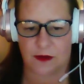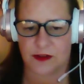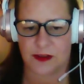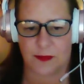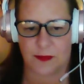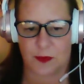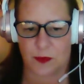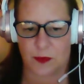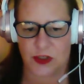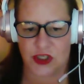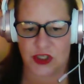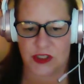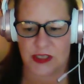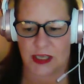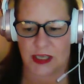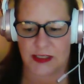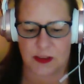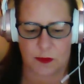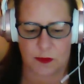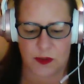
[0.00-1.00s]
I mean,
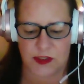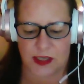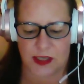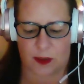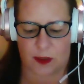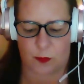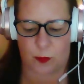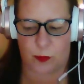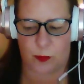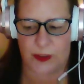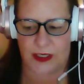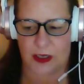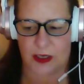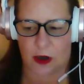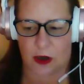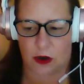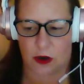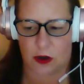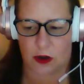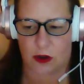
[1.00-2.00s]
it's almost like we
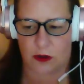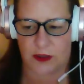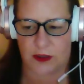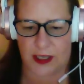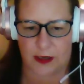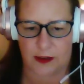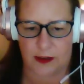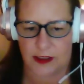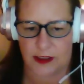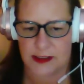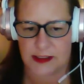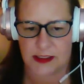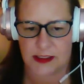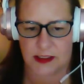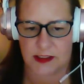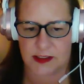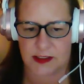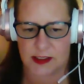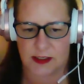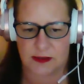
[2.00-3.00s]
all carry a sixth
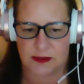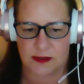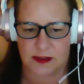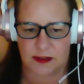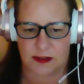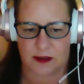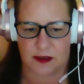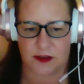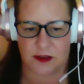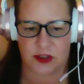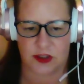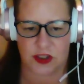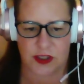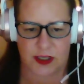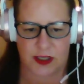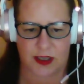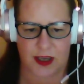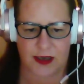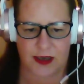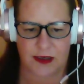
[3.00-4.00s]
sense and can just like
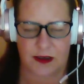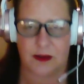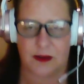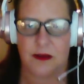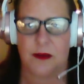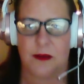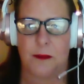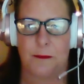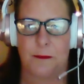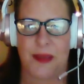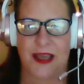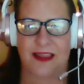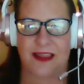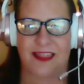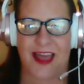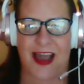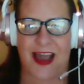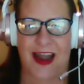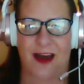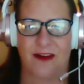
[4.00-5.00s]
kind of pick
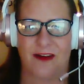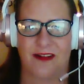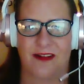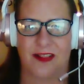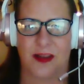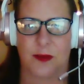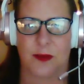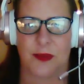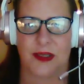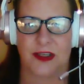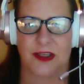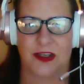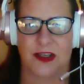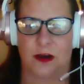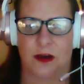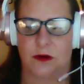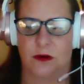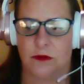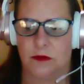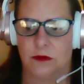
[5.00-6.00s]
that out a little bit, you
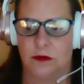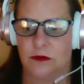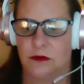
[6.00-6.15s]
know?